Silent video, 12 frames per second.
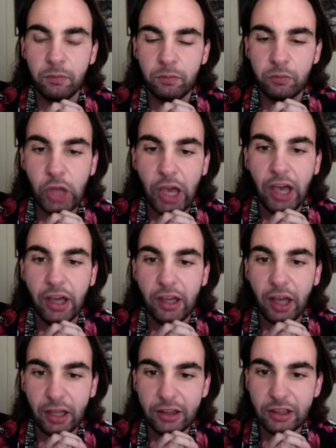Yeah,
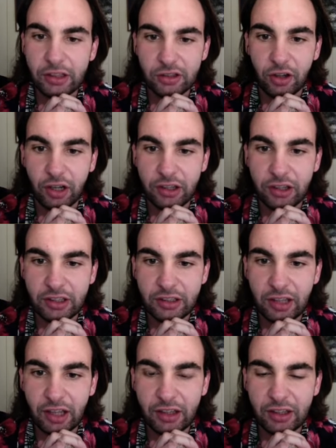I think so. I
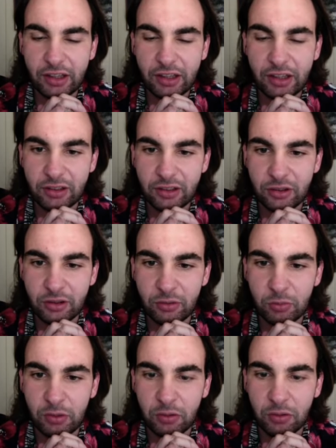think
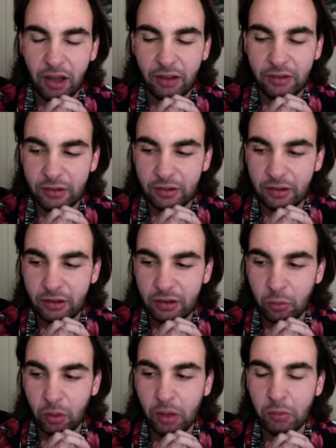
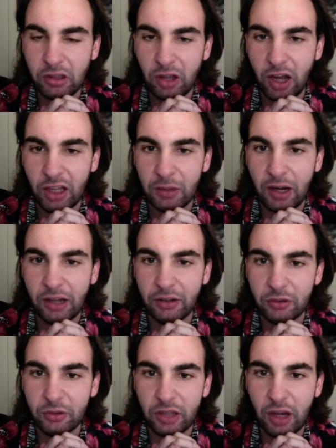the way we talked about it, I
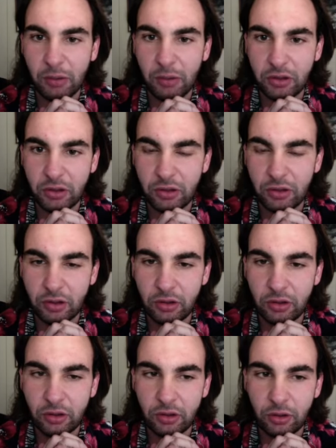don't see how we
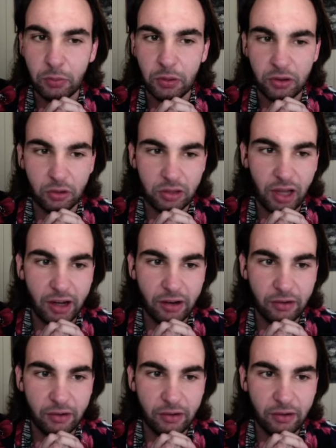do put those higher.